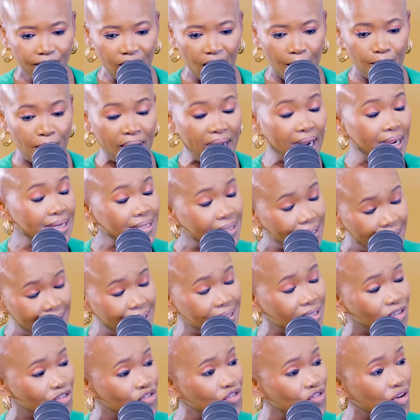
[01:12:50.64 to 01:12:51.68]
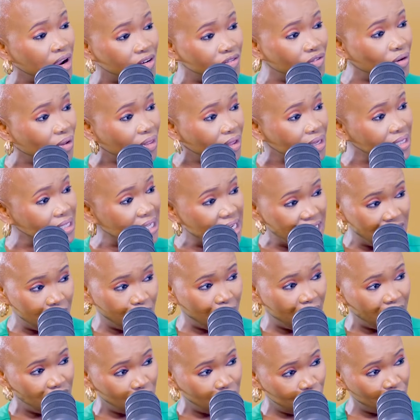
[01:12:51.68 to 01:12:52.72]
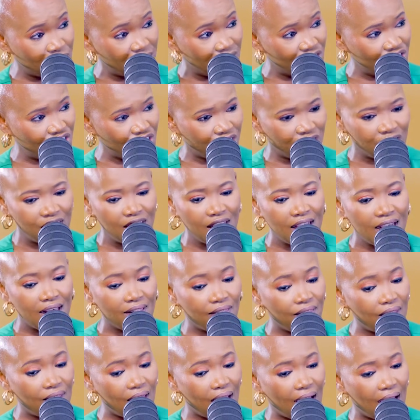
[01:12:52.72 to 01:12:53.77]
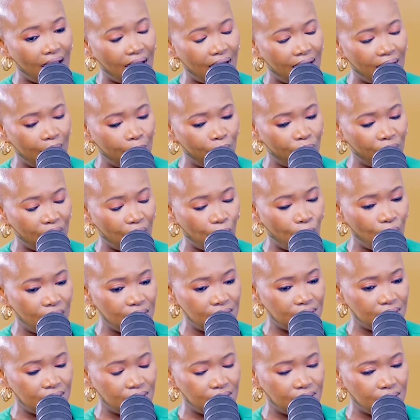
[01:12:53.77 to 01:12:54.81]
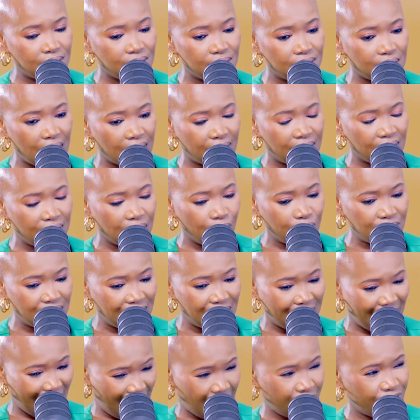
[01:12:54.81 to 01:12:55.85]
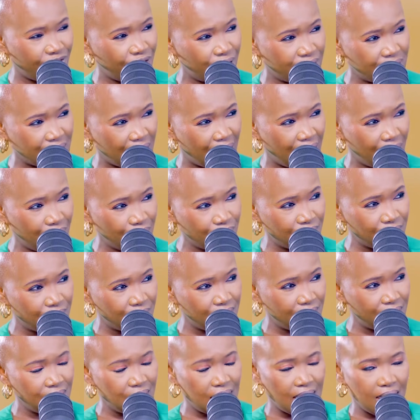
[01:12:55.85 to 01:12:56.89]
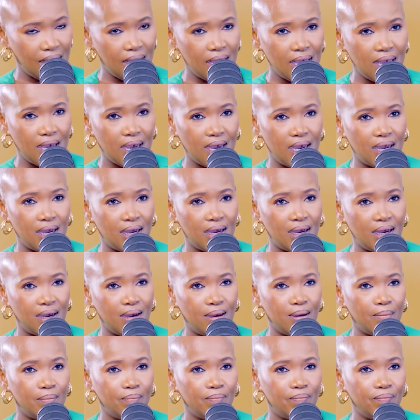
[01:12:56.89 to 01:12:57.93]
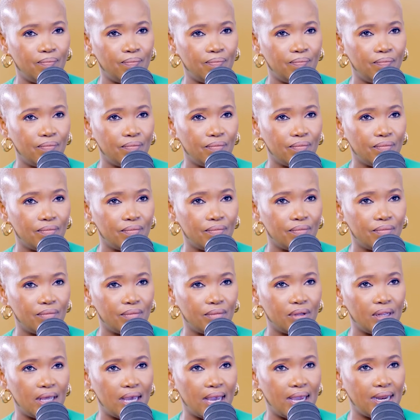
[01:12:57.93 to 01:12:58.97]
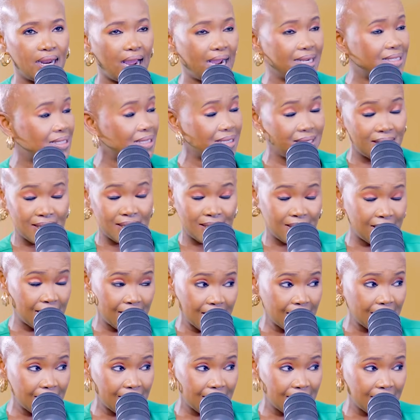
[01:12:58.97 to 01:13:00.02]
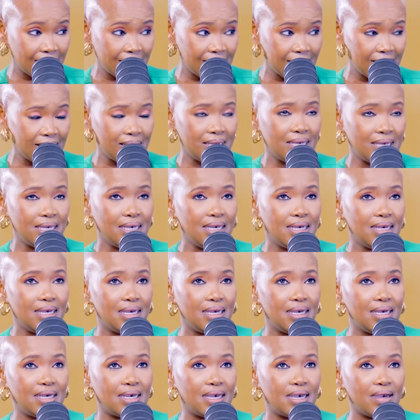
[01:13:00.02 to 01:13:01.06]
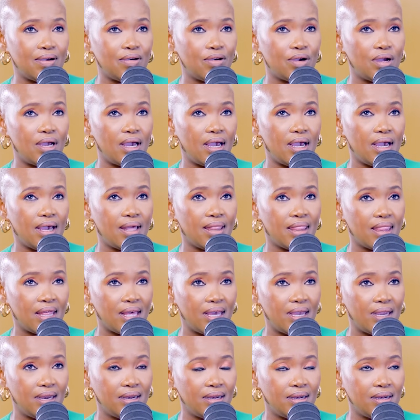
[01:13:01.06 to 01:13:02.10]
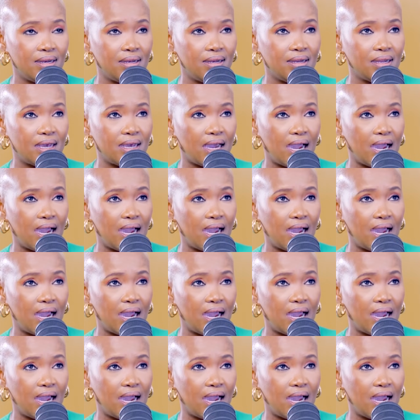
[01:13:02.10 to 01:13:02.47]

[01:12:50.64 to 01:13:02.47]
But I did try for the station manager position. I think there was an advert out, and I didn't see it. And then